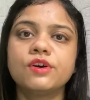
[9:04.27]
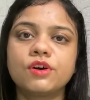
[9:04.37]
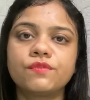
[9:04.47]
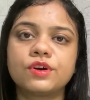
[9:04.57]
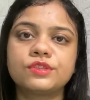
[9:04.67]

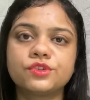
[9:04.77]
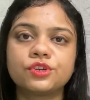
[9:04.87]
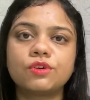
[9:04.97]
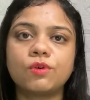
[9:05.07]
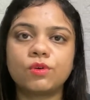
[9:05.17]
Of course, you
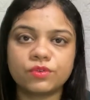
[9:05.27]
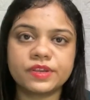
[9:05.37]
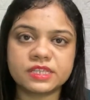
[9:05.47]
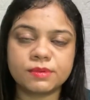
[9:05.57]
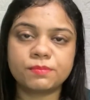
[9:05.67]
should
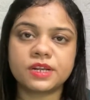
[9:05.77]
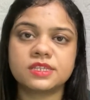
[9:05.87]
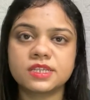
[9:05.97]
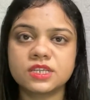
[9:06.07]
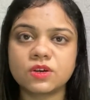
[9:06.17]
always be
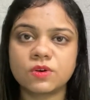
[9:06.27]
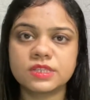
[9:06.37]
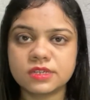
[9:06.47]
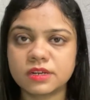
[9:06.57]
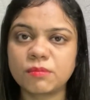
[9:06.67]
present on
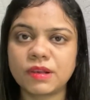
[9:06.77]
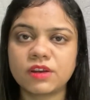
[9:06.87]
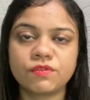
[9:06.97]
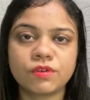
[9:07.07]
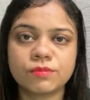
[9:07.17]
certain
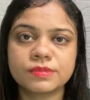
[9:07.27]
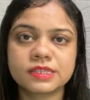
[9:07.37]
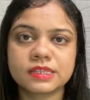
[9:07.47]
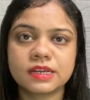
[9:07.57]
platforms.